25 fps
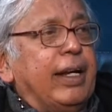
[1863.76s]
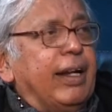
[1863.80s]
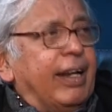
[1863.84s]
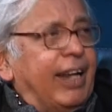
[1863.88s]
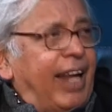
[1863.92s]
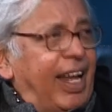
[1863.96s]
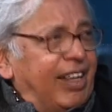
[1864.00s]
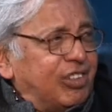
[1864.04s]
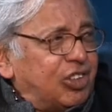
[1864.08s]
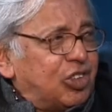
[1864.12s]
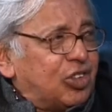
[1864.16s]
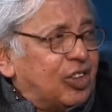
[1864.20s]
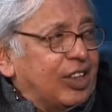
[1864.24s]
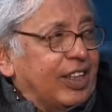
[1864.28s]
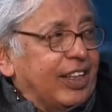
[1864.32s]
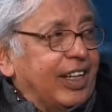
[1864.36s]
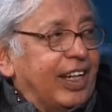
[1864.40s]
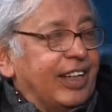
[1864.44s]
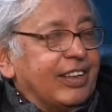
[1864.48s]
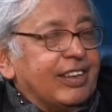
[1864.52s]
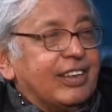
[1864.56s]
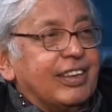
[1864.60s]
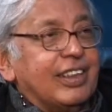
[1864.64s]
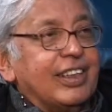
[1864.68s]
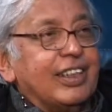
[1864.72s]
lastly,
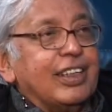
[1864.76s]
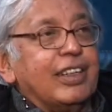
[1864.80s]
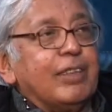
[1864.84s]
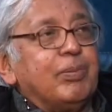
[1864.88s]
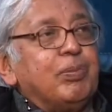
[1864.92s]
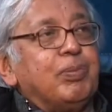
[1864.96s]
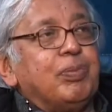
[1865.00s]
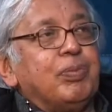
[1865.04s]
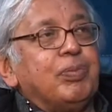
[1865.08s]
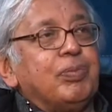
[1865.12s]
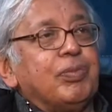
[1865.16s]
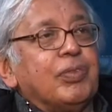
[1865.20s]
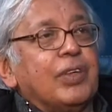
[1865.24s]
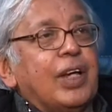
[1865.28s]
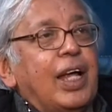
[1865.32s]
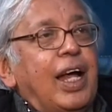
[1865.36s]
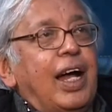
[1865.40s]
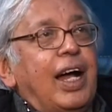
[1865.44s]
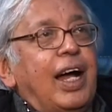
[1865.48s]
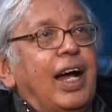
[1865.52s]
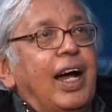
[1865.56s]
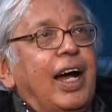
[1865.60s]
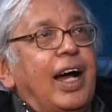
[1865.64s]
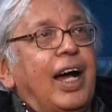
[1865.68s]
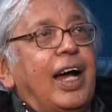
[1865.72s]
I think,
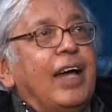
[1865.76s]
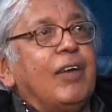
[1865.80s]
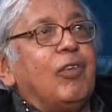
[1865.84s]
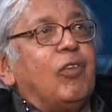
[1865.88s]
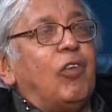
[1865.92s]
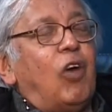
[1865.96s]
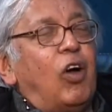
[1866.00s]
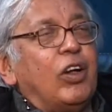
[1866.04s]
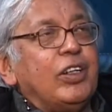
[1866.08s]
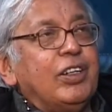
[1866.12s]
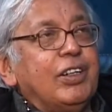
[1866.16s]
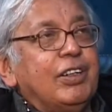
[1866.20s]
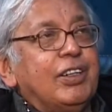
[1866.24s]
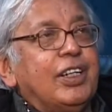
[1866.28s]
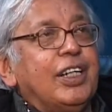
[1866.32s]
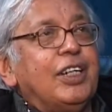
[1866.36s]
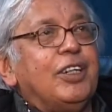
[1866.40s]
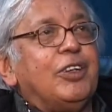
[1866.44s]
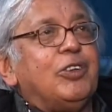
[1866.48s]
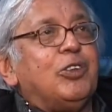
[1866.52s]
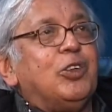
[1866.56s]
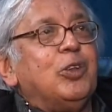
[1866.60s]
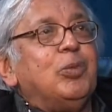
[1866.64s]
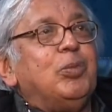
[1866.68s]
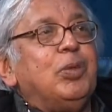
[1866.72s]
I
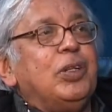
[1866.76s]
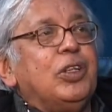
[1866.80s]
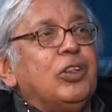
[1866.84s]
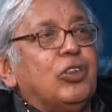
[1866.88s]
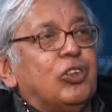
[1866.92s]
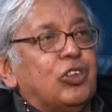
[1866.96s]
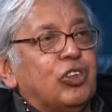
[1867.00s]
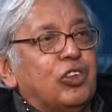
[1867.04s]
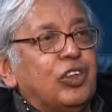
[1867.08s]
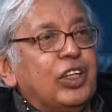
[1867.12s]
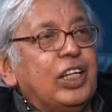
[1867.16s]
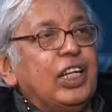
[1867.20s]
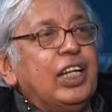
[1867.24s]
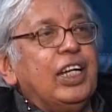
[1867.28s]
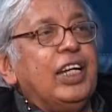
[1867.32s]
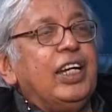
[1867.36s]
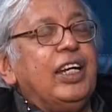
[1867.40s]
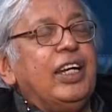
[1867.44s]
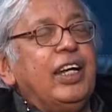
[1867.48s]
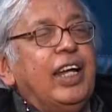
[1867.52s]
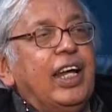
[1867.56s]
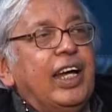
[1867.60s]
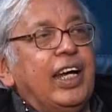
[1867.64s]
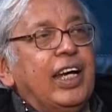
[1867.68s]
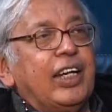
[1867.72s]
wanted to be
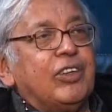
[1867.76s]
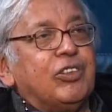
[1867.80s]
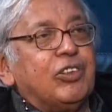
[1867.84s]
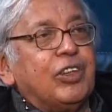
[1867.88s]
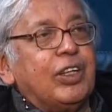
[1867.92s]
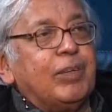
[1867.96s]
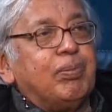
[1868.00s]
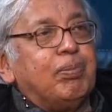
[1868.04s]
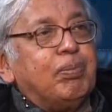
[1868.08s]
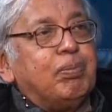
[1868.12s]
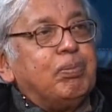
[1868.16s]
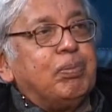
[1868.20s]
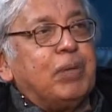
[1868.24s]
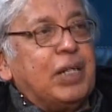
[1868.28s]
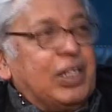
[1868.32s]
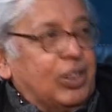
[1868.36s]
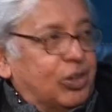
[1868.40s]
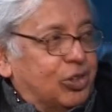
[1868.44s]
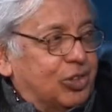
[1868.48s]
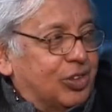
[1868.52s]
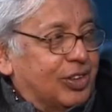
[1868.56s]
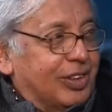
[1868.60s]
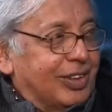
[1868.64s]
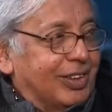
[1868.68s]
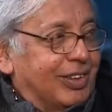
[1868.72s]
seen as a
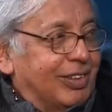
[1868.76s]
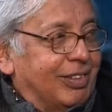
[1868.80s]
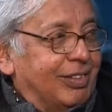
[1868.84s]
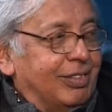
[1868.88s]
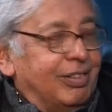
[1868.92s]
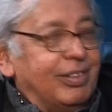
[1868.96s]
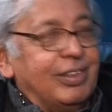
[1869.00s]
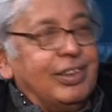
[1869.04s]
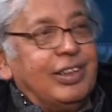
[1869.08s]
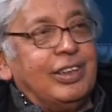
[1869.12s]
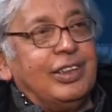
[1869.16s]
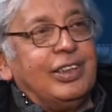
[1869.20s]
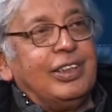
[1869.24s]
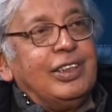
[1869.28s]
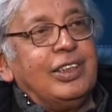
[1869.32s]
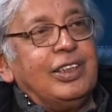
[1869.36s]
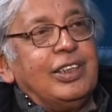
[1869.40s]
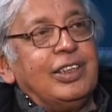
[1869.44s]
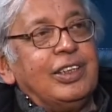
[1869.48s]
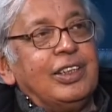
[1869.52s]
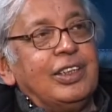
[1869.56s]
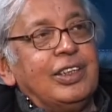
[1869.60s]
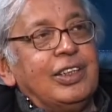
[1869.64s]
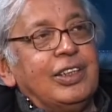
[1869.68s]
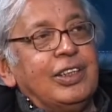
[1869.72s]
person
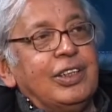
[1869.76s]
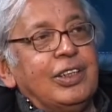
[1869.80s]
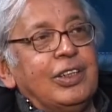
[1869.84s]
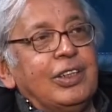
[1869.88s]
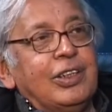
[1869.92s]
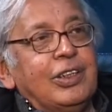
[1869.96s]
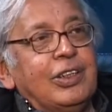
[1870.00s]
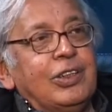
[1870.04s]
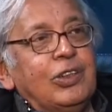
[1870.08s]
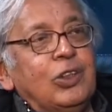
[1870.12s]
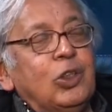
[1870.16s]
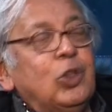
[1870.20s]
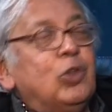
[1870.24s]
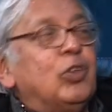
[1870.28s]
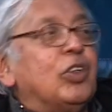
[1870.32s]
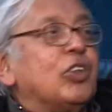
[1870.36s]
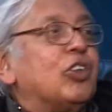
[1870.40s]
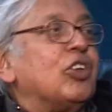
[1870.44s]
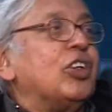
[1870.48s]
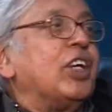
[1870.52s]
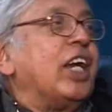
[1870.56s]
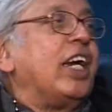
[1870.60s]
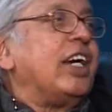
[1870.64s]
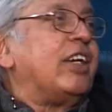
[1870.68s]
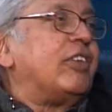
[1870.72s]
who was
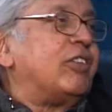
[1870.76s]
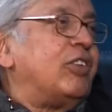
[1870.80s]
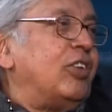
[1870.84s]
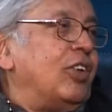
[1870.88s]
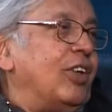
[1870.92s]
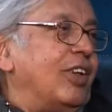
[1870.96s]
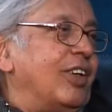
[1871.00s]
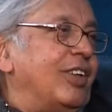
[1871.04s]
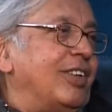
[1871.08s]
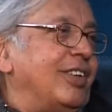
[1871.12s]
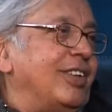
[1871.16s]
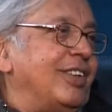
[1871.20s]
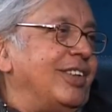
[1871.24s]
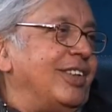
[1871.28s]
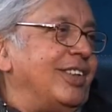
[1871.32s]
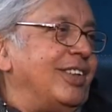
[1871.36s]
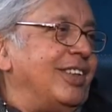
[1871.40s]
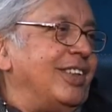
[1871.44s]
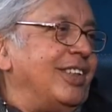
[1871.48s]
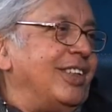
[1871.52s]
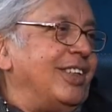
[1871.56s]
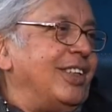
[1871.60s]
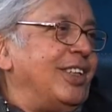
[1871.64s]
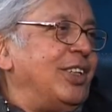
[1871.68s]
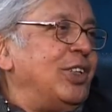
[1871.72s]
grateful,
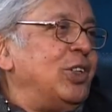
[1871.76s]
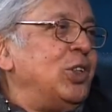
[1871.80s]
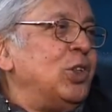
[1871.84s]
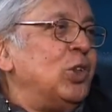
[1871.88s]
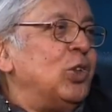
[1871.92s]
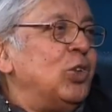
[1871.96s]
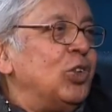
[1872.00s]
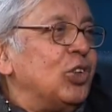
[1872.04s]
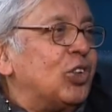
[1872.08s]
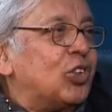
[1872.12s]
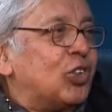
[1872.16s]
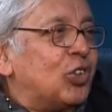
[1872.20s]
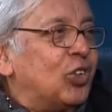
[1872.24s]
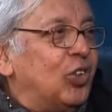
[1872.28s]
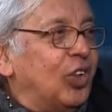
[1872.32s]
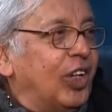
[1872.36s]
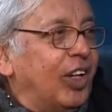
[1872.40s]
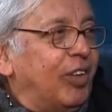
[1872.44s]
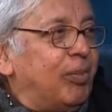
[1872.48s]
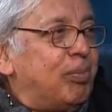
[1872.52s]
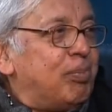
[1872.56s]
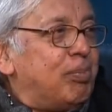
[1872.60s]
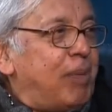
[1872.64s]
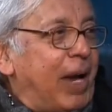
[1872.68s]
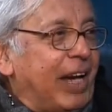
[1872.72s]
who's full
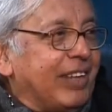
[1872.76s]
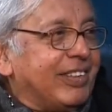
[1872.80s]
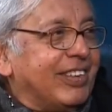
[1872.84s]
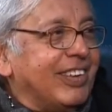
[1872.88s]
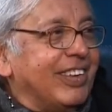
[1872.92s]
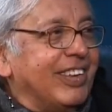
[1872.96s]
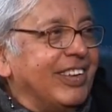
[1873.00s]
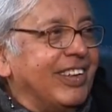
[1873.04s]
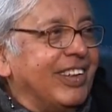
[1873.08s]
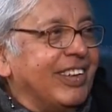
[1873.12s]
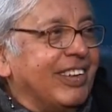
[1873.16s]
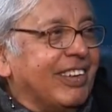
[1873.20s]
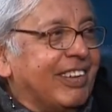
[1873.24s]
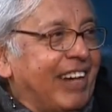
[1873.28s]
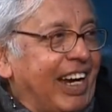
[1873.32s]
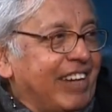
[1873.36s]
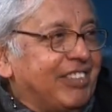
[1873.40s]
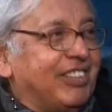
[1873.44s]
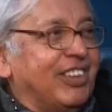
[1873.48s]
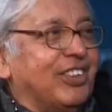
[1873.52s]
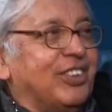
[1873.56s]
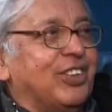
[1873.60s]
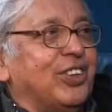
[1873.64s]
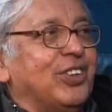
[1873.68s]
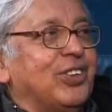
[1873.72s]
of passion and
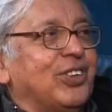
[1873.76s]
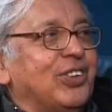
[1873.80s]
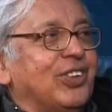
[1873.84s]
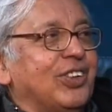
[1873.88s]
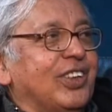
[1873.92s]
gratitude.